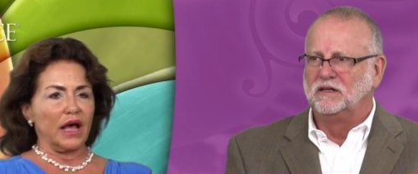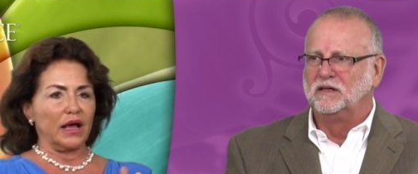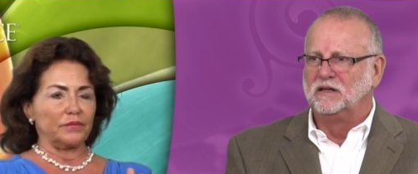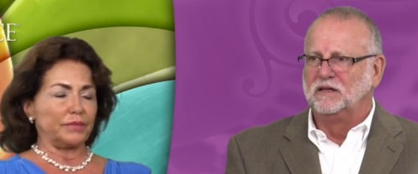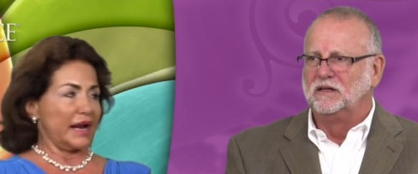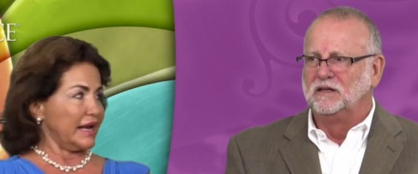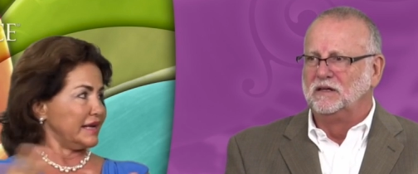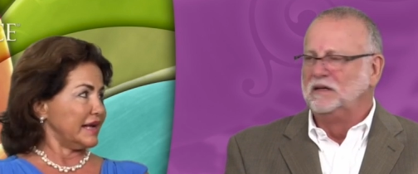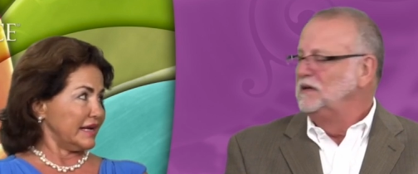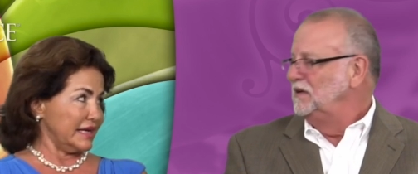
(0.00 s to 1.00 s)
Speaker 1: uh, but
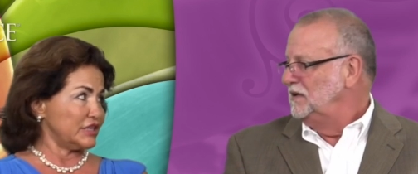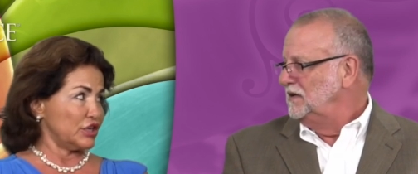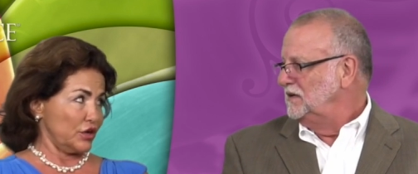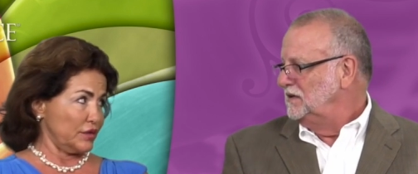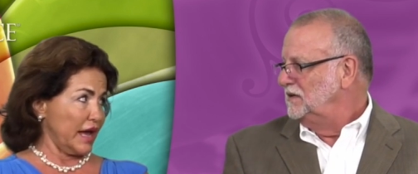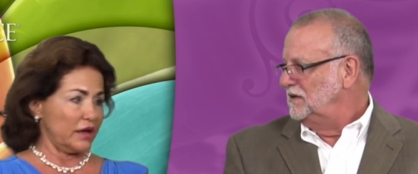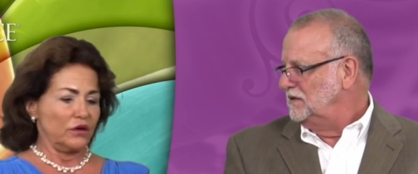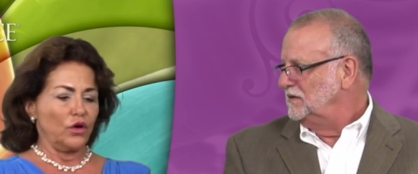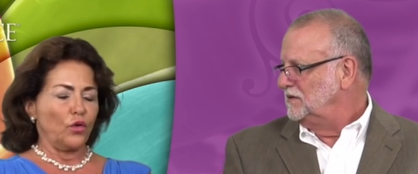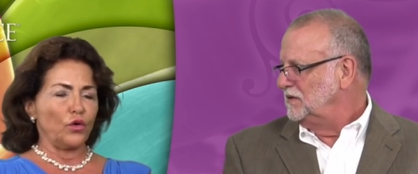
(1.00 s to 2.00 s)
I I need to know that,
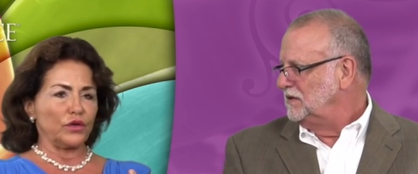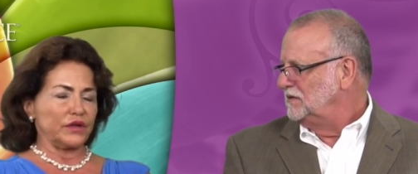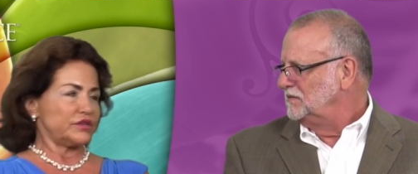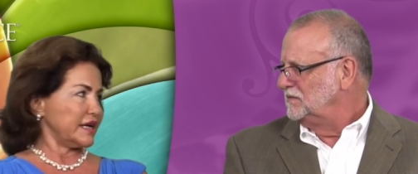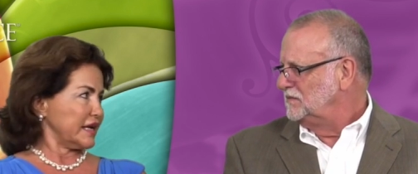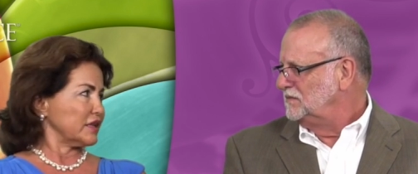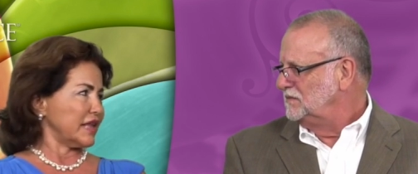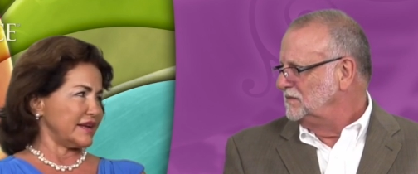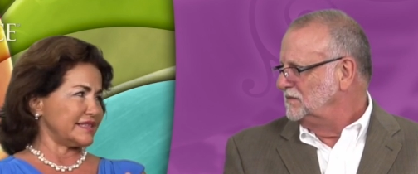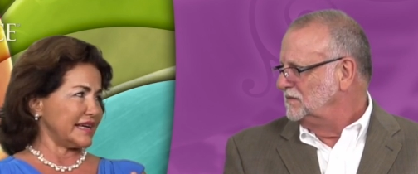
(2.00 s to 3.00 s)
or they're taking a
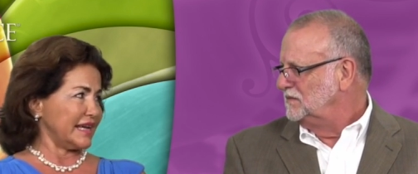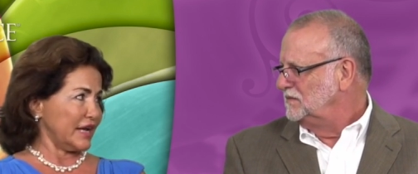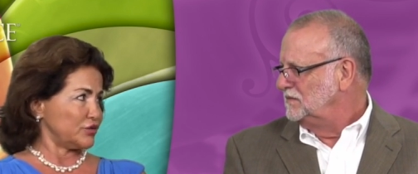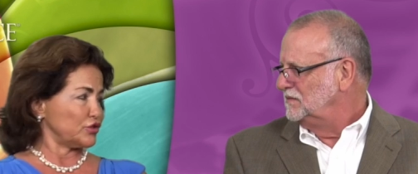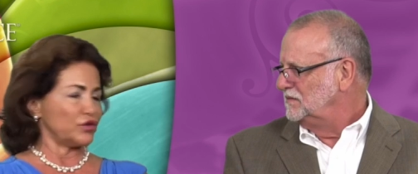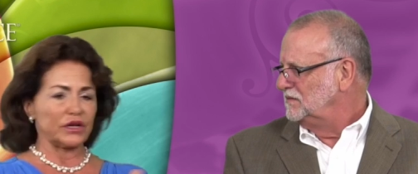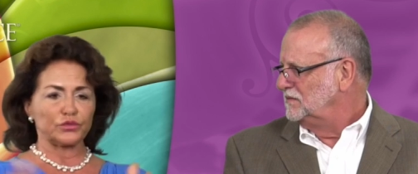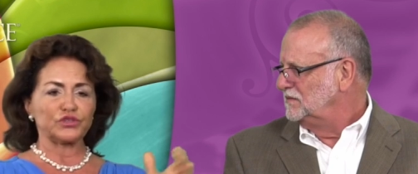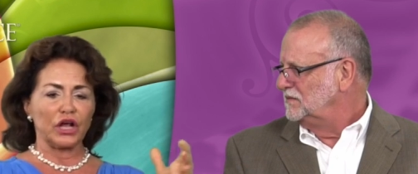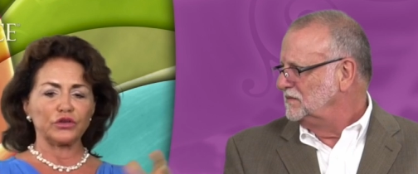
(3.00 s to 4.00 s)
lot of psychiatric drugs,
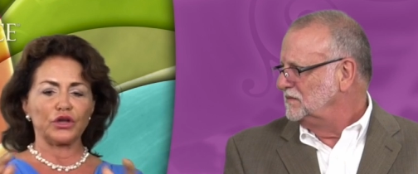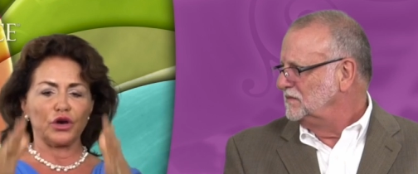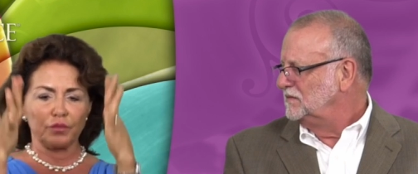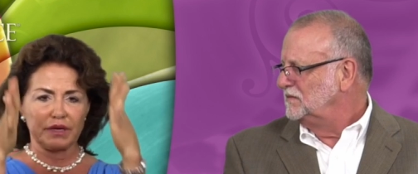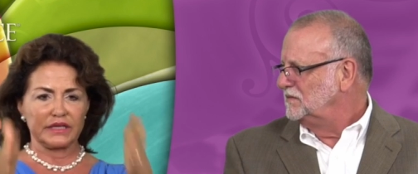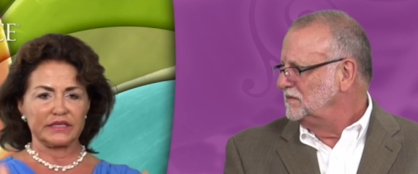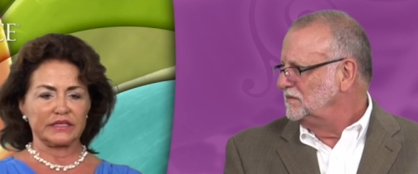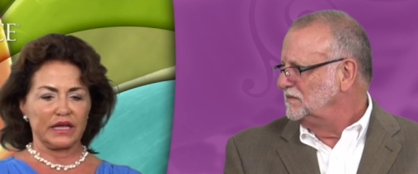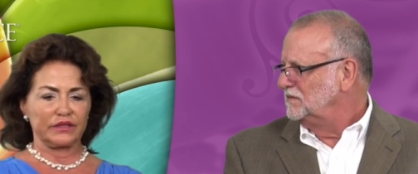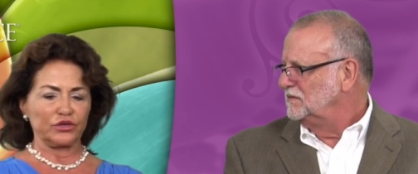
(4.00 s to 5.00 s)
which I'll know because
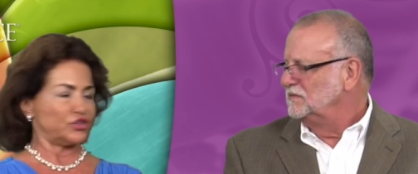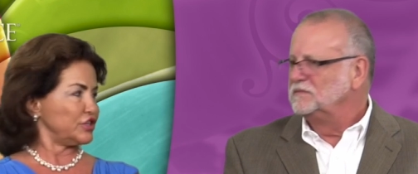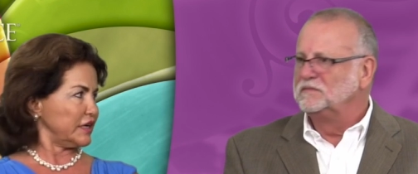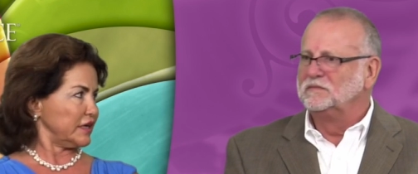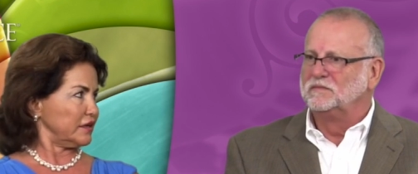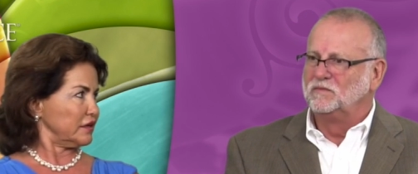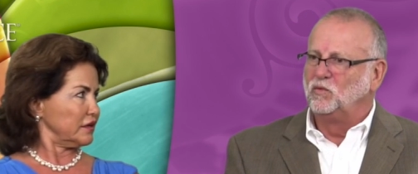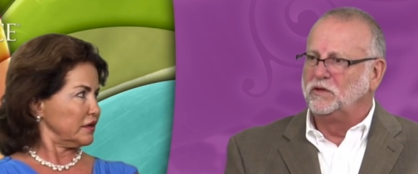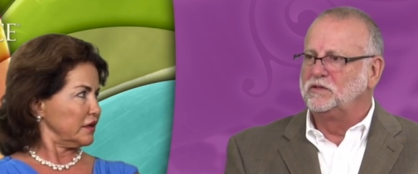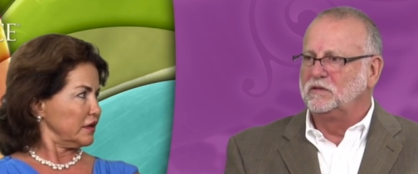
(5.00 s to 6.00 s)
it's on their sheet.
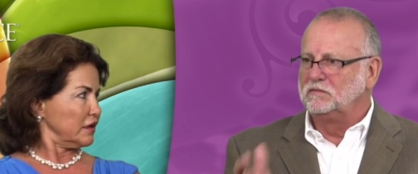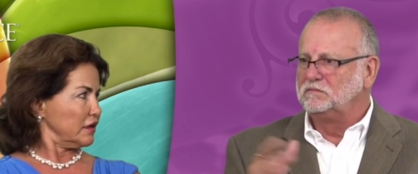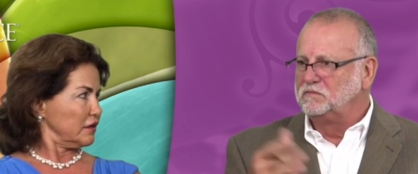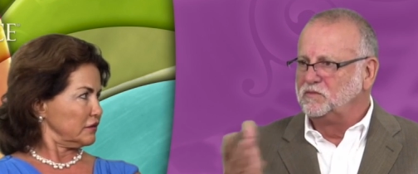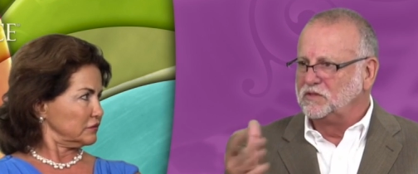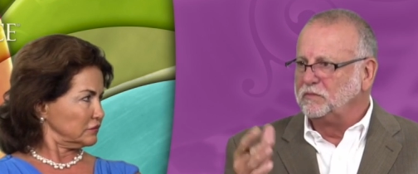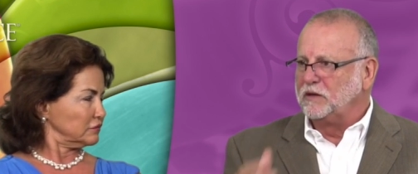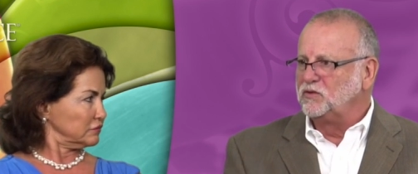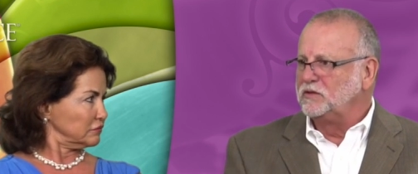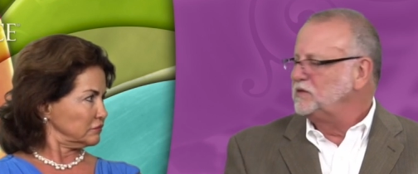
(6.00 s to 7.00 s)
Speaker 2: Which
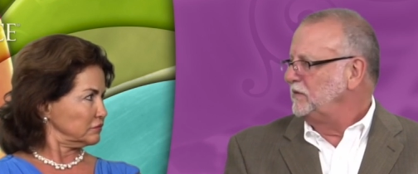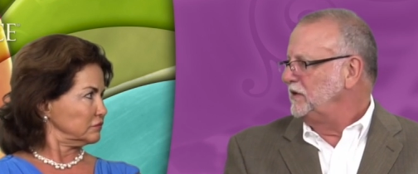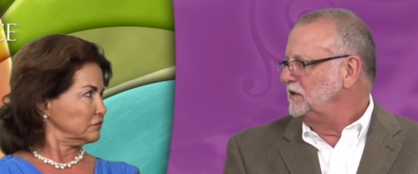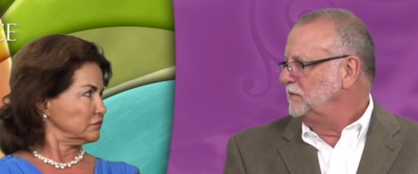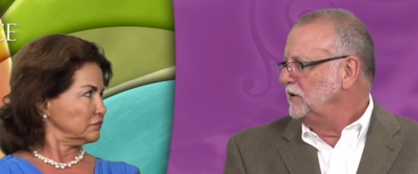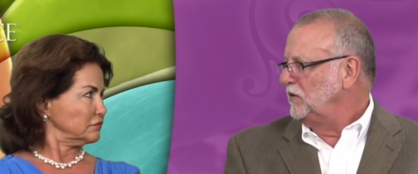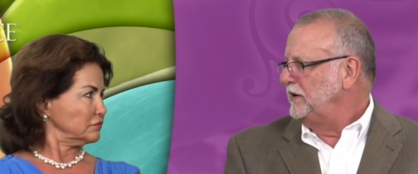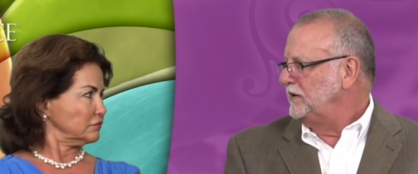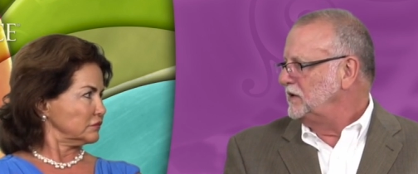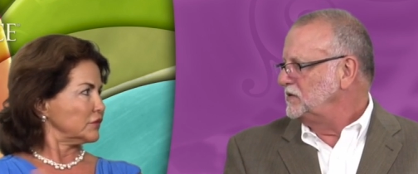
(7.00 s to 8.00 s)
sometimes do the same thing the
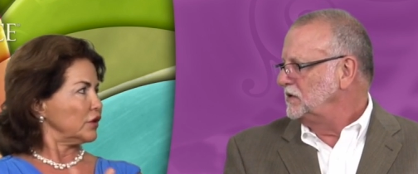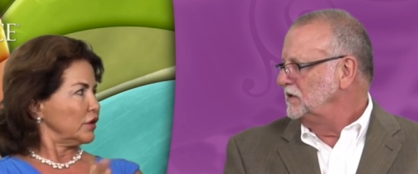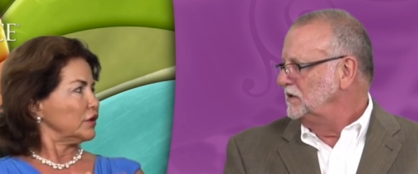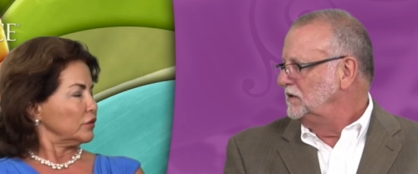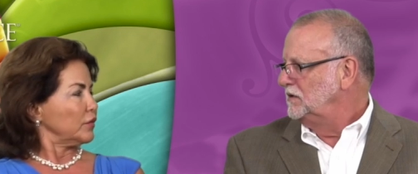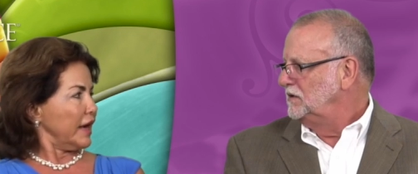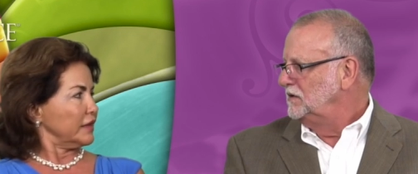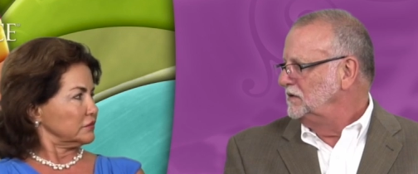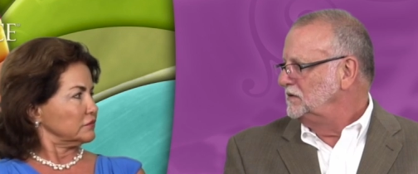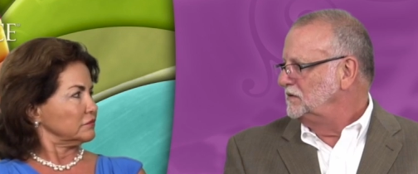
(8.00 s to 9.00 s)
marijuana does.
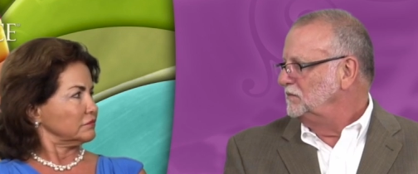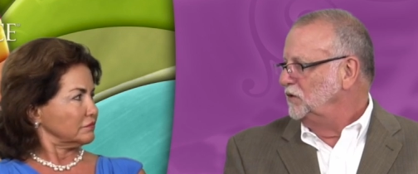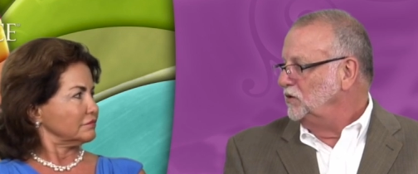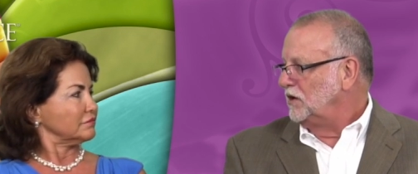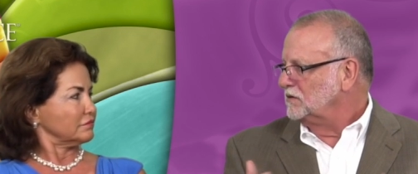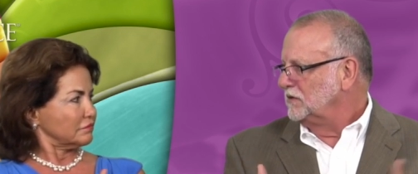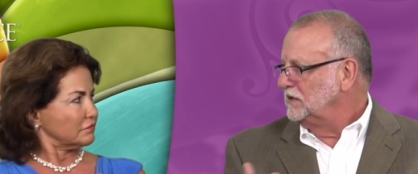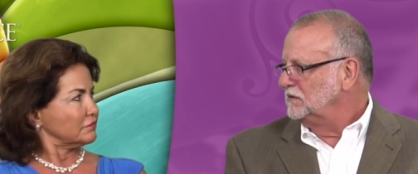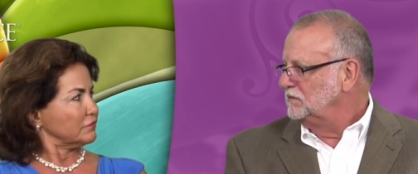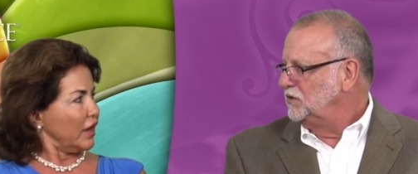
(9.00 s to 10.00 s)
Right. Mood
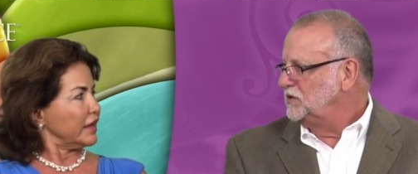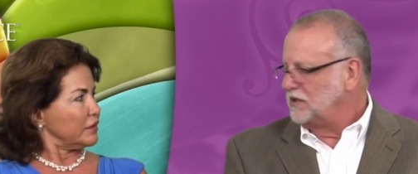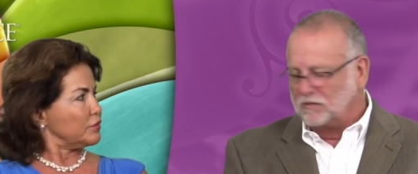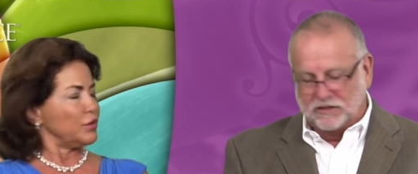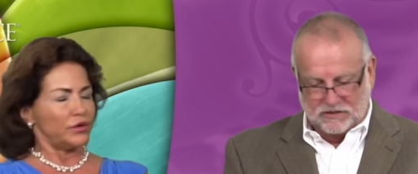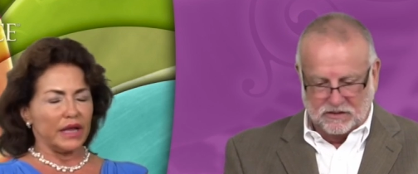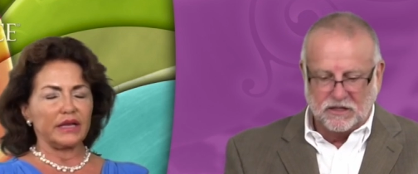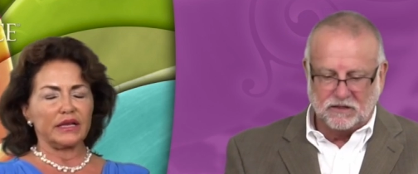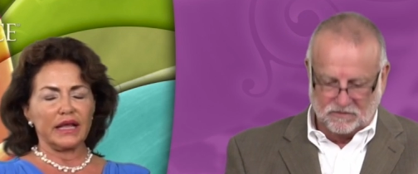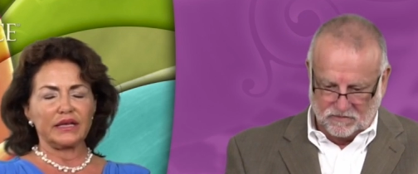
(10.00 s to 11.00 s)
altering, mood right. stable. Mood,
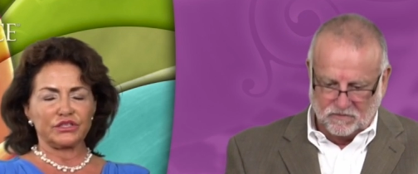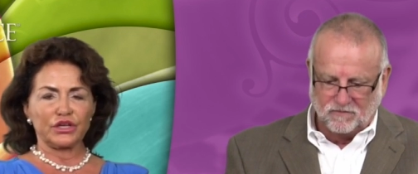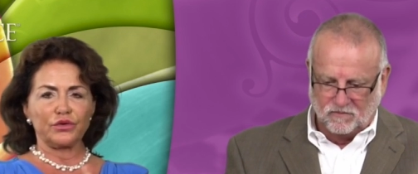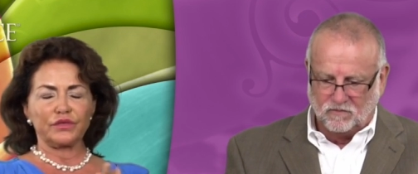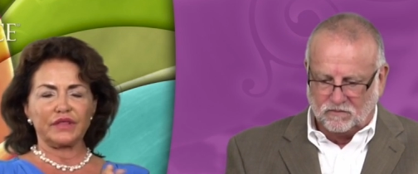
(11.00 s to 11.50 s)
and,
Speaker 1: yeah. it, and so